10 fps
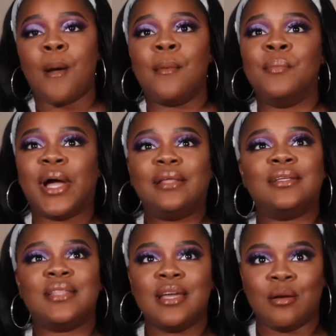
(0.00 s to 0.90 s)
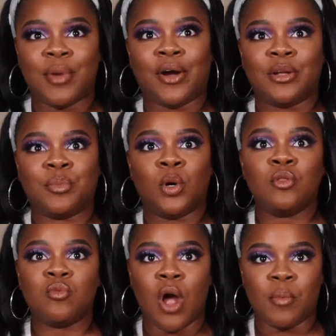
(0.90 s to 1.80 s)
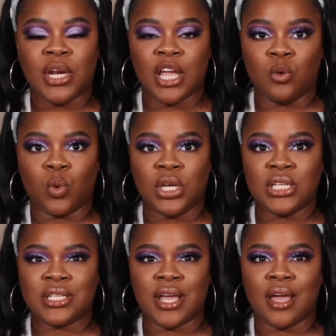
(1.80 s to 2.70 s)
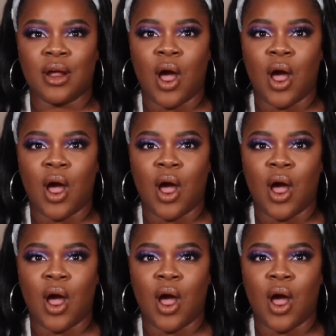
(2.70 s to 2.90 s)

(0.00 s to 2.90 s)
But the thing about it, both Robin and Wendy said,